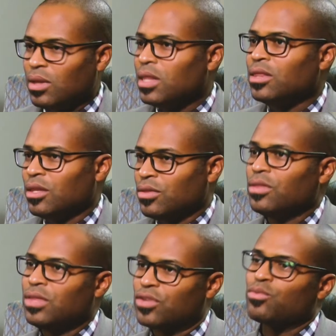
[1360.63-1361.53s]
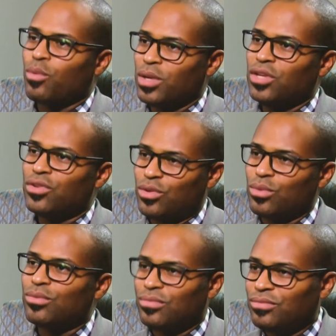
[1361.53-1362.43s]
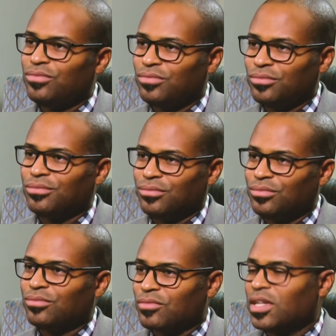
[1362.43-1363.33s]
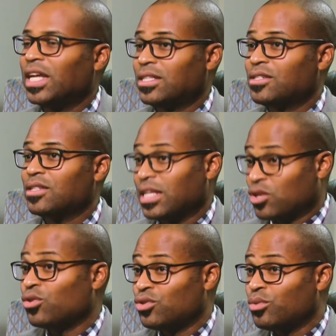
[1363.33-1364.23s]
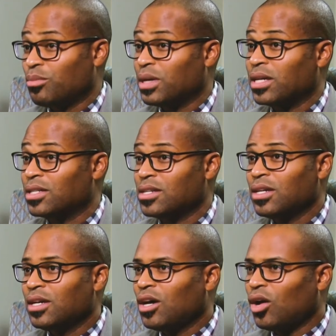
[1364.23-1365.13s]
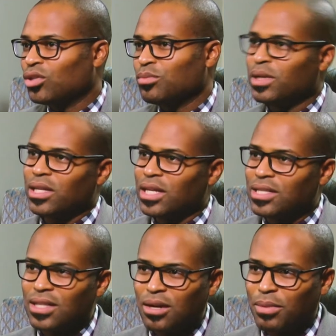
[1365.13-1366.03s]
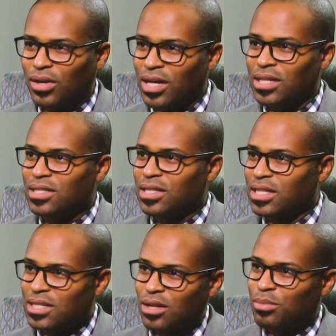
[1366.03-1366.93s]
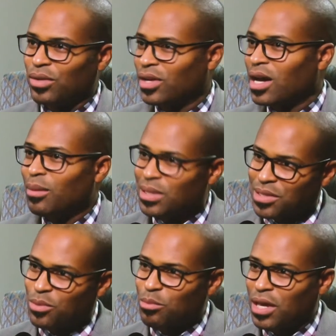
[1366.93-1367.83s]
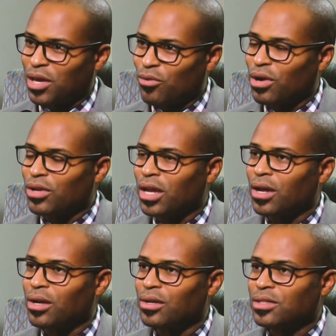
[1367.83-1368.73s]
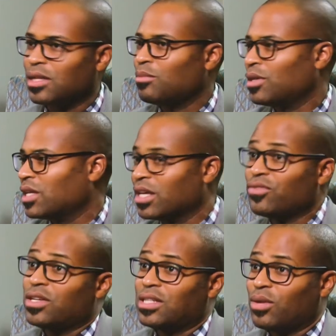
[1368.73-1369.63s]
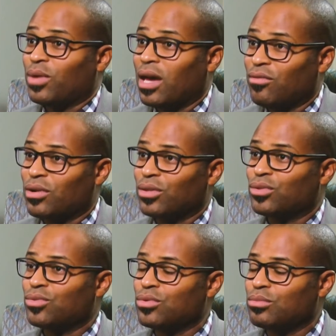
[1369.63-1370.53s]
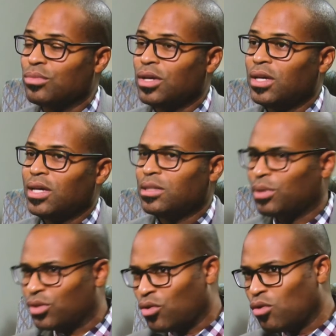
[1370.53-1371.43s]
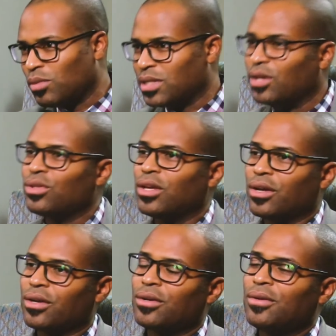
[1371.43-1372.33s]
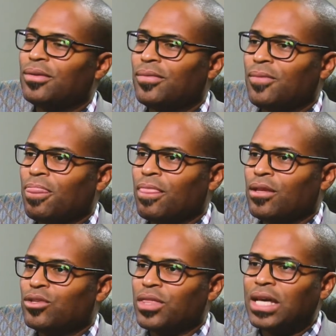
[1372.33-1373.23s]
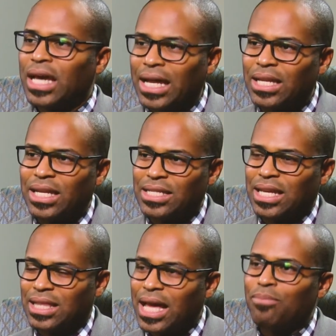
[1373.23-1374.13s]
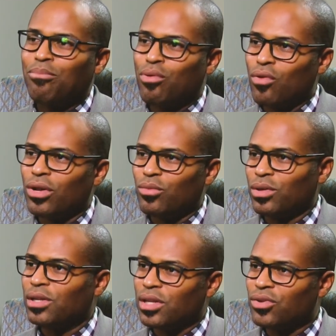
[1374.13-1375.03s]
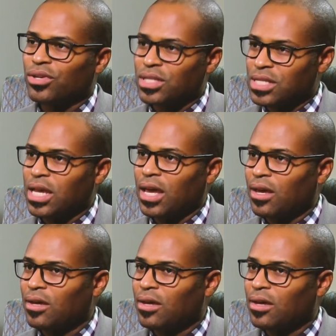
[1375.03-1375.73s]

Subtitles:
this is what we need to do. Let's go do it, because ultimately it's not about us, and it's not about the comments that we're making around here. It's not about the giftings that we have around this room. It's about the homeless out there. So I think it's at that point when a leader can say,